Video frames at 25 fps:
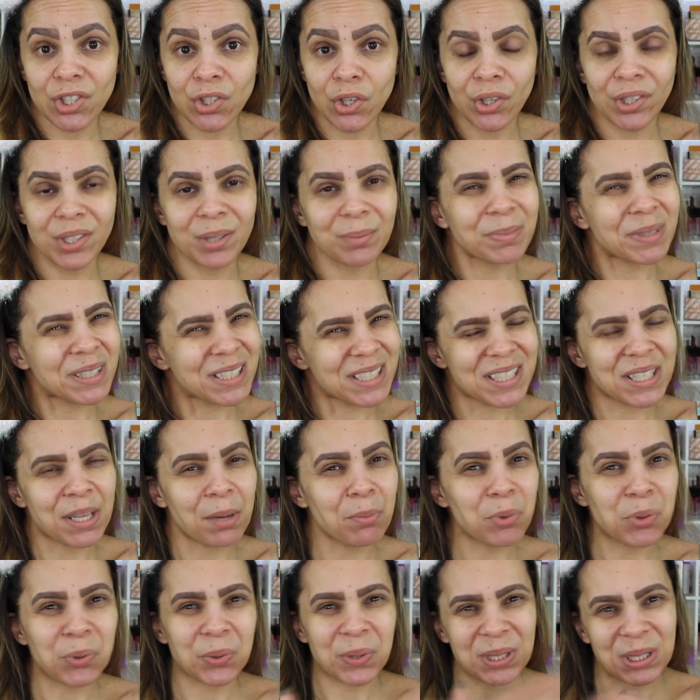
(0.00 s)
started because
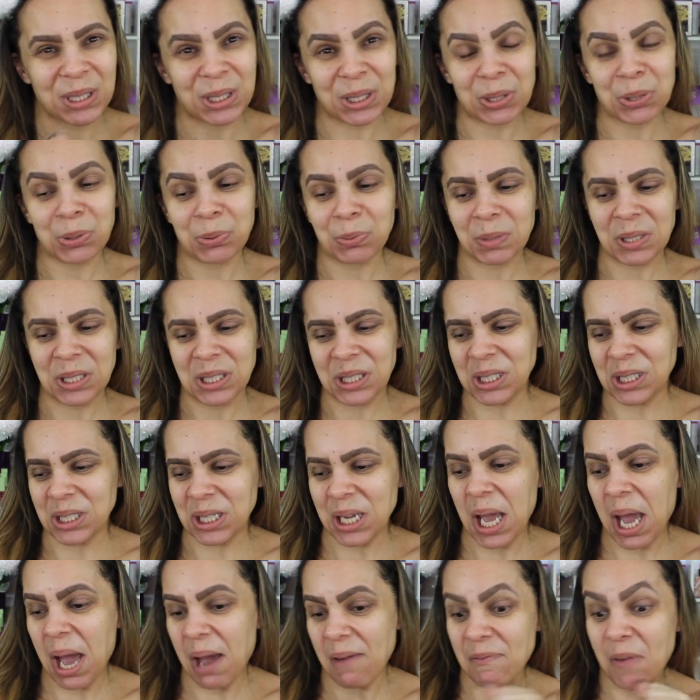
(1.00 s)
I'm already at 2.5 minutes.
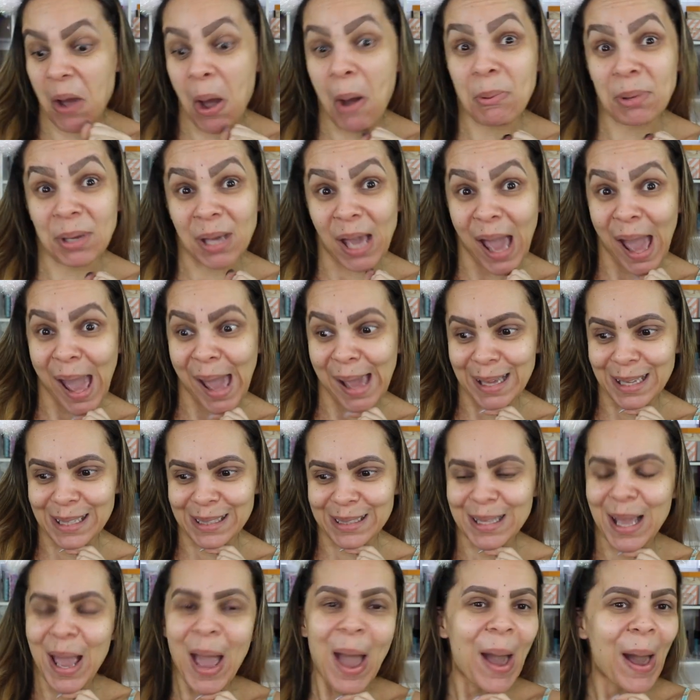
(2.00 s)

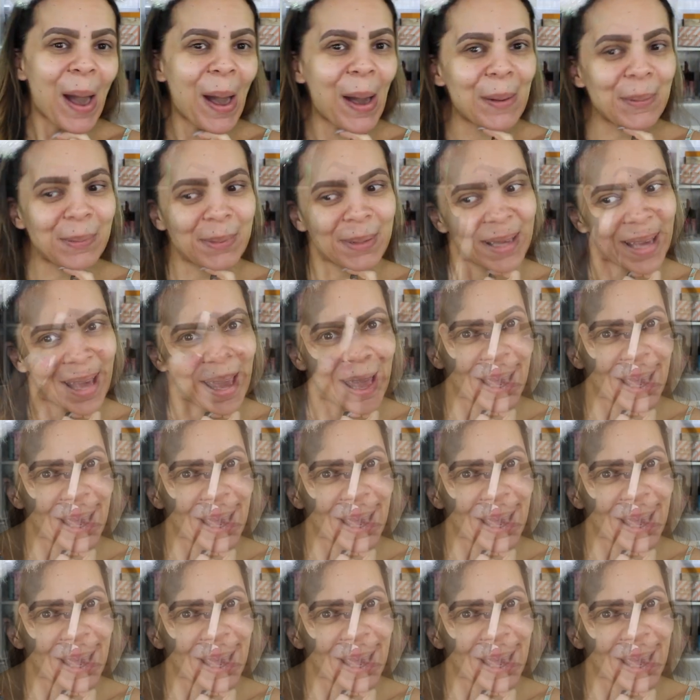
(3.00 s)
Okay.